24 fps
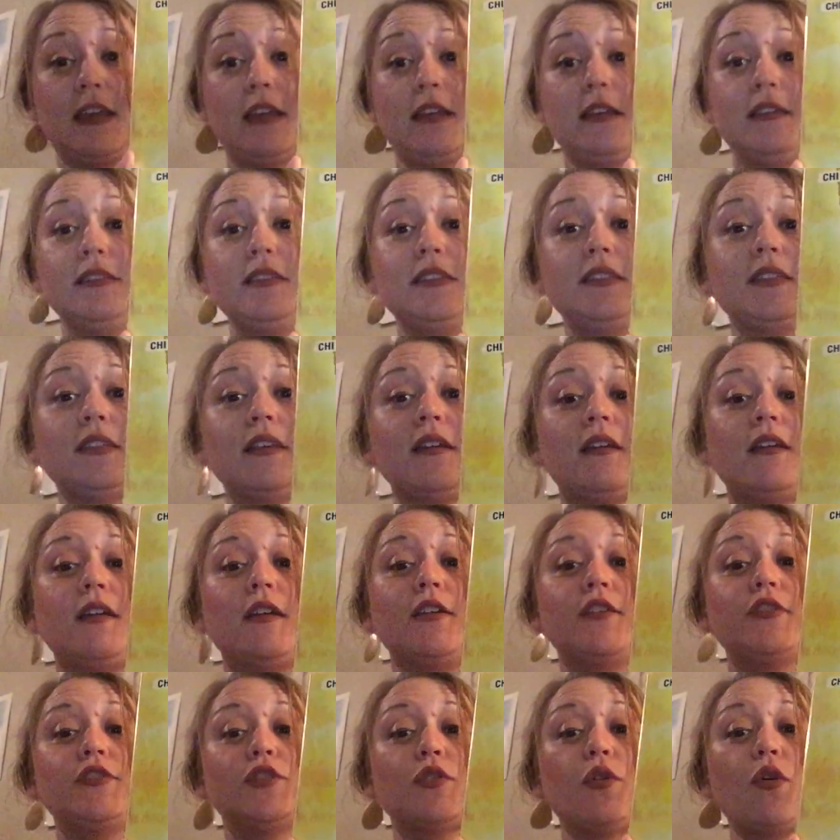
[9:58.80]
kids.
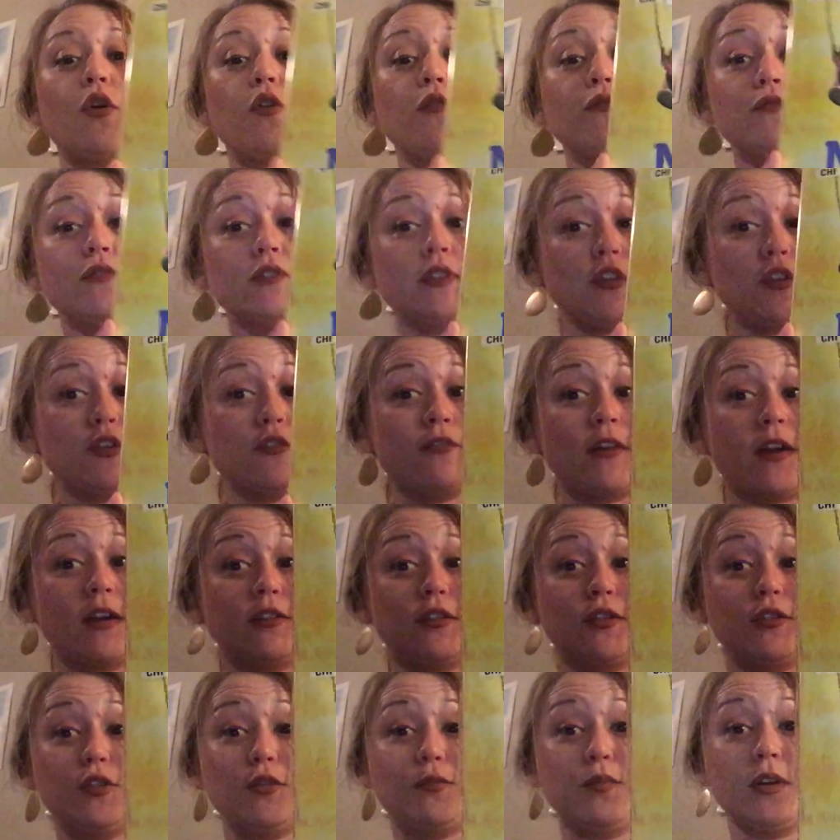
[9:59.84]
So hopefully you
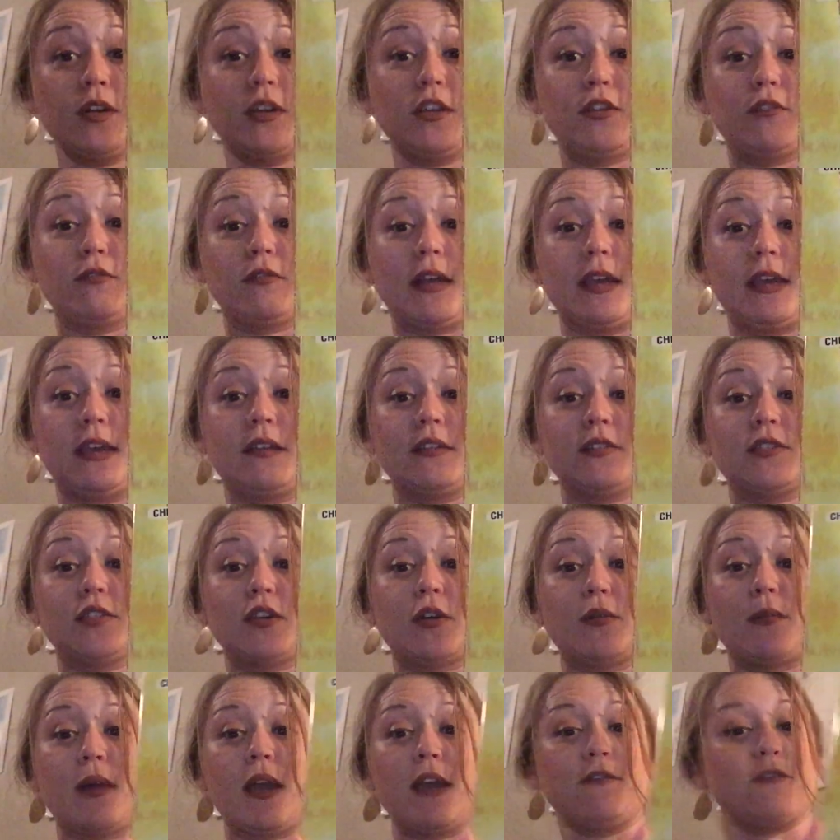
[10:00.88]
found a new book you like.
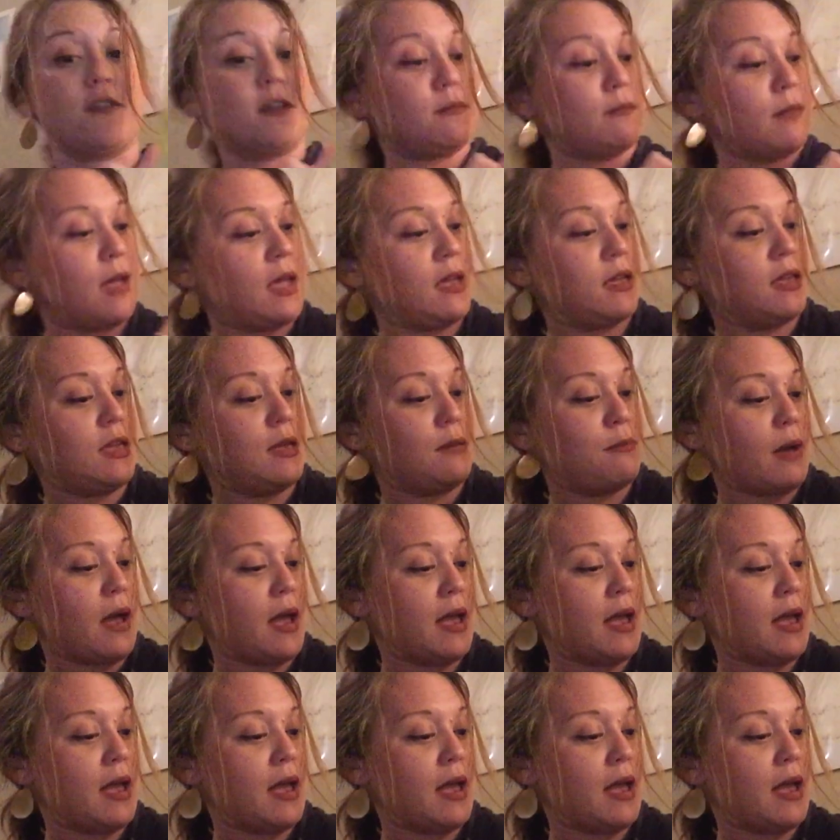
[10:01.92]
So My Friend Maggie